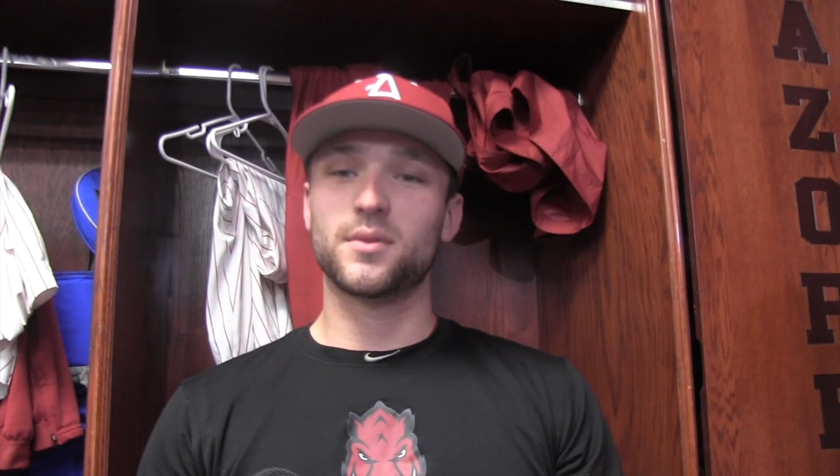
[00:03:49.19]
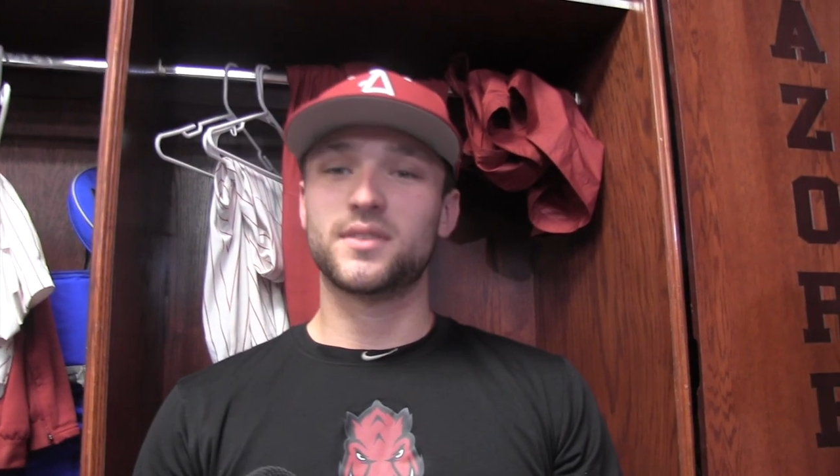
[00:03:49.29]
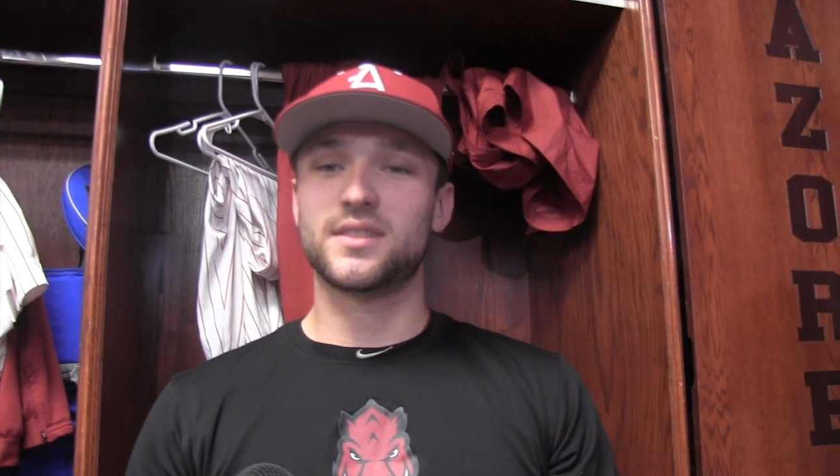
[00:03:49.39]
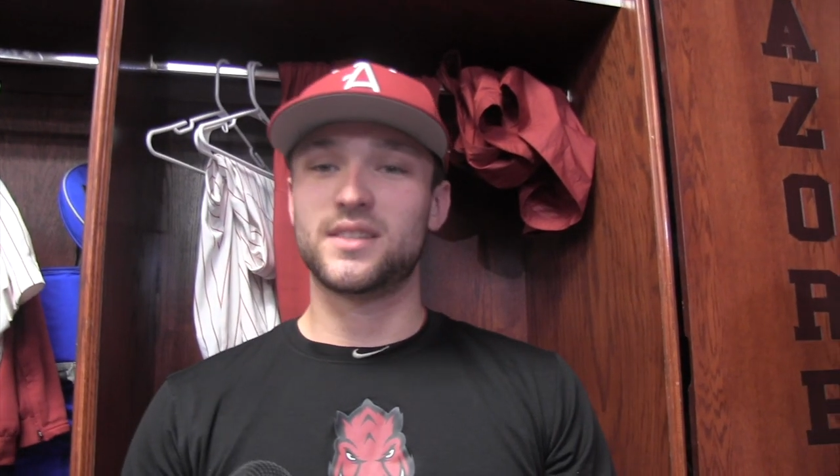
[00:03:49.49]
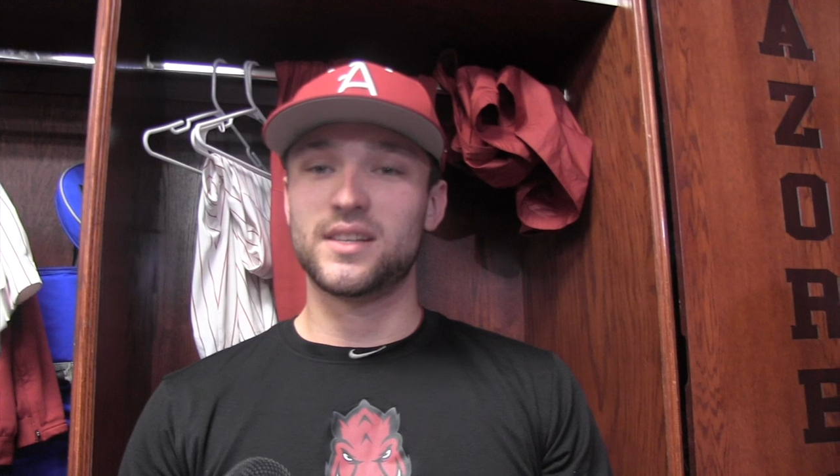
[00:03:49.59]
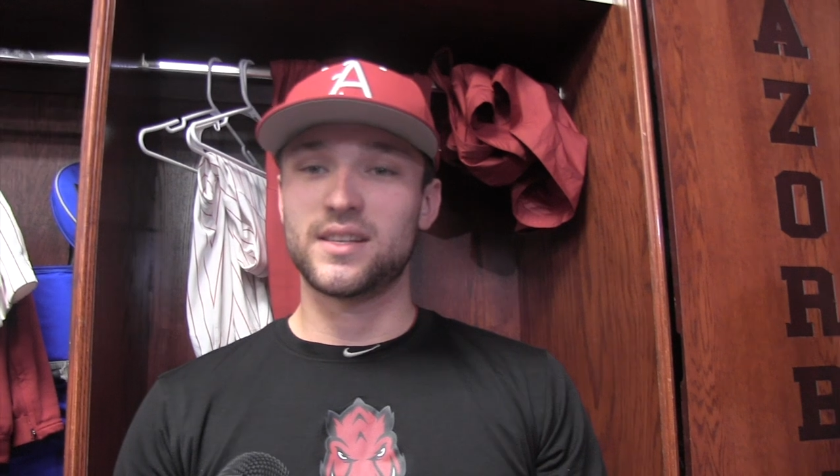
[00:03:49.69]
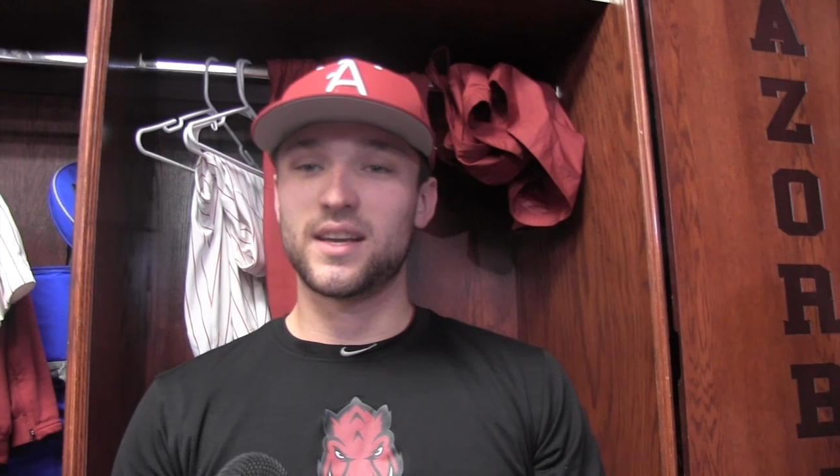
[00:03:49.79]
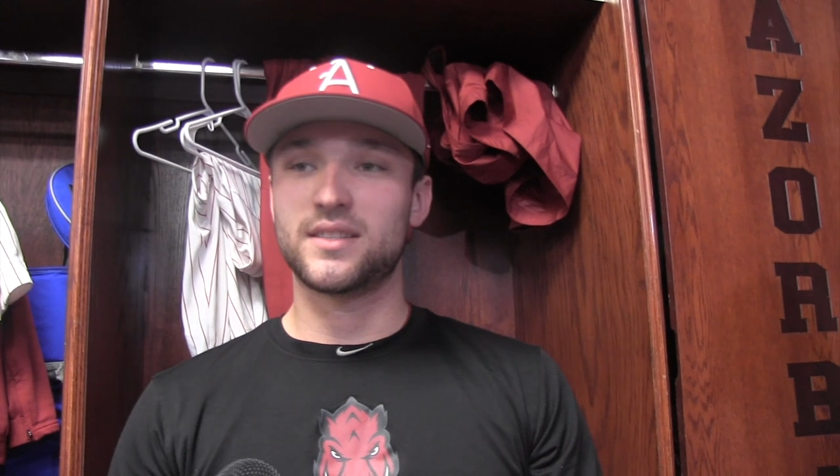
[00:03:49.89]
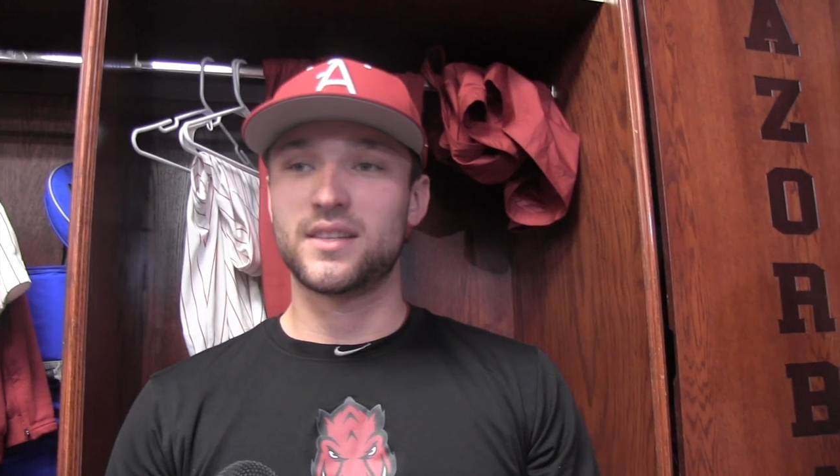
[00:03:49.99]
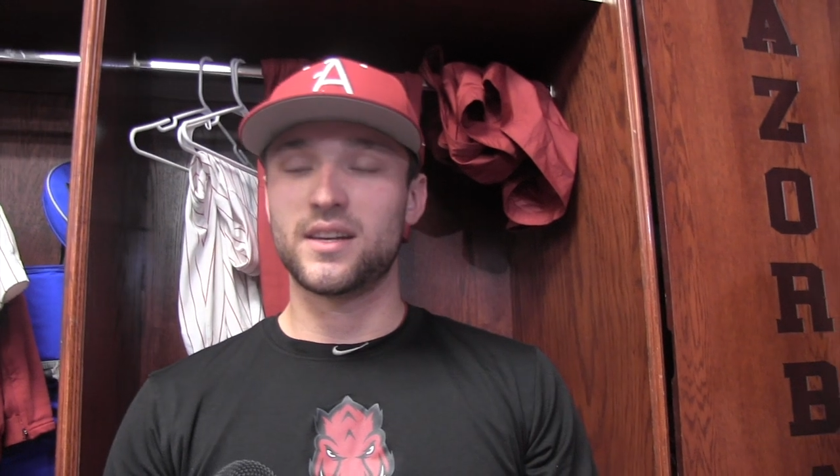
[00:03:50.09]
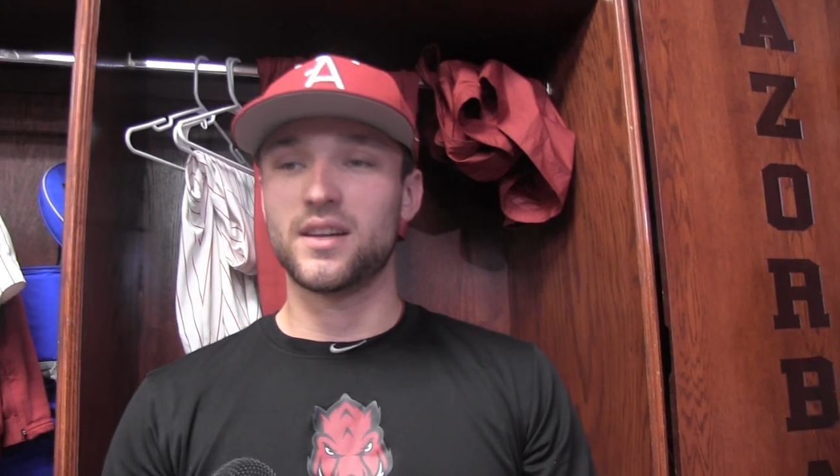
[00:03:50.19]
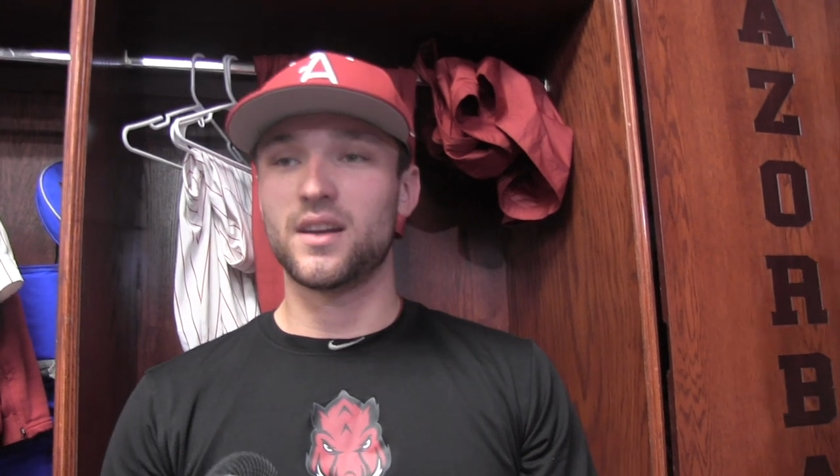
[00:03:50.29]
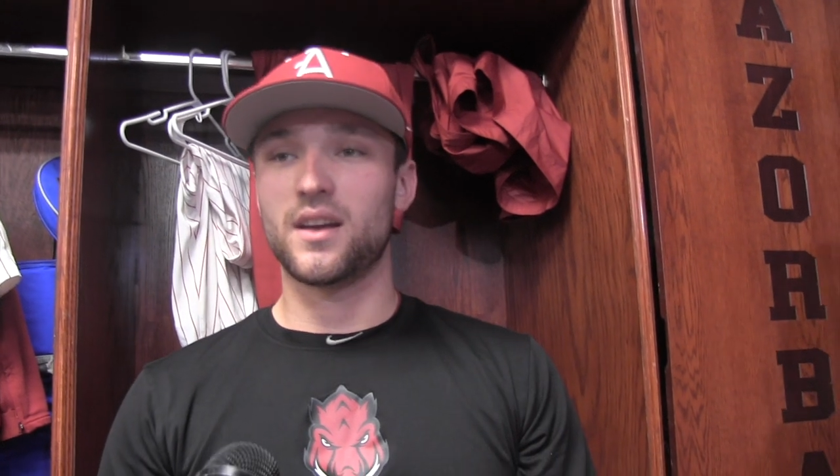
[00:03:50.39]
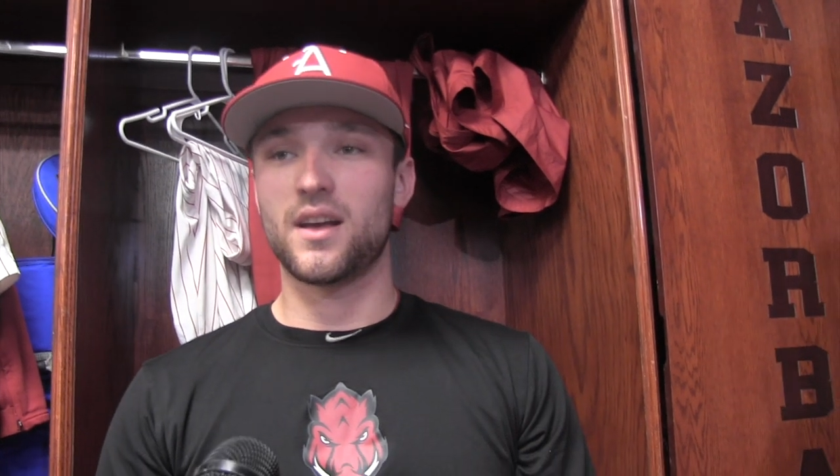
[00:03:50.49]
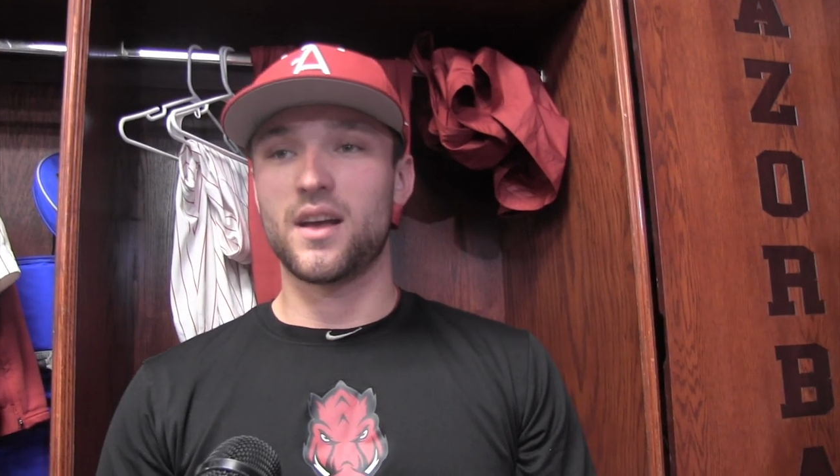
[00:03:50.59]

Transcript: Once the season gets here,